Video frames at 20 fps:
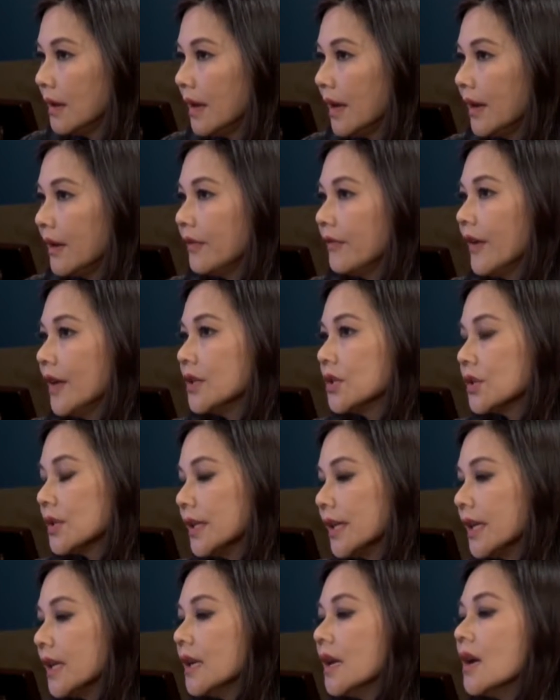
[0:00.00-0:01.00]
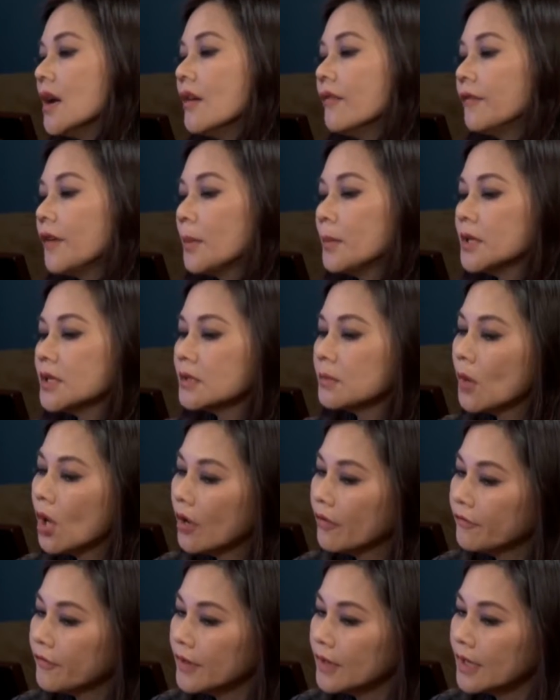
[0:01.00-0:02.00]
And eventually, from a
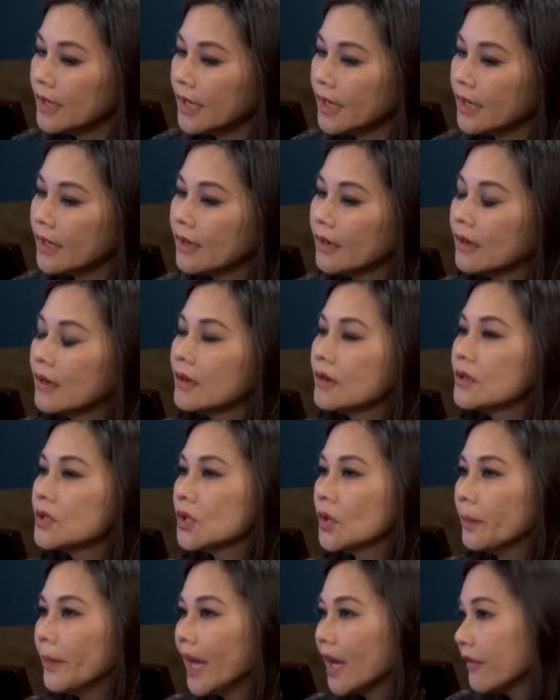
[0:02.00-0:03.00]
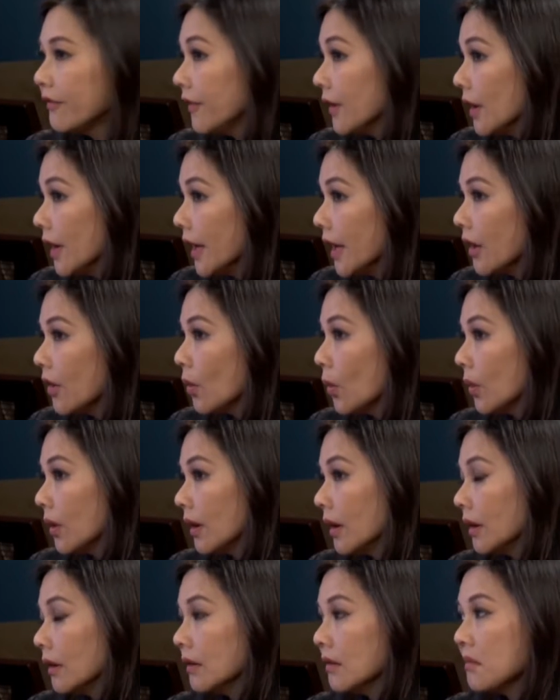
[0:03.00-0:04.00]
small filling to a big filling,
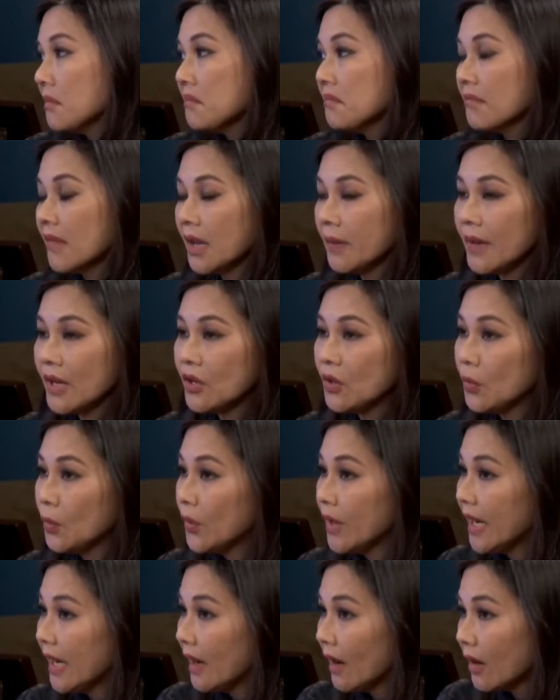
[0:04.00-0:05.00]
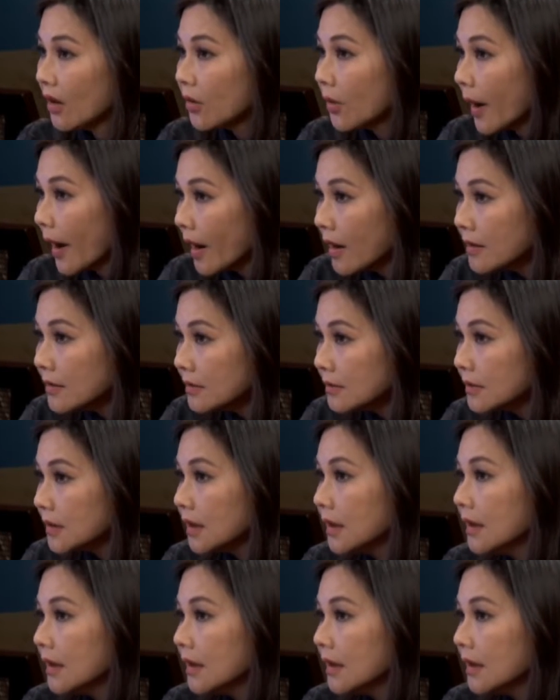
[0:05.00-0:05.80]
or maybe you would need a crown,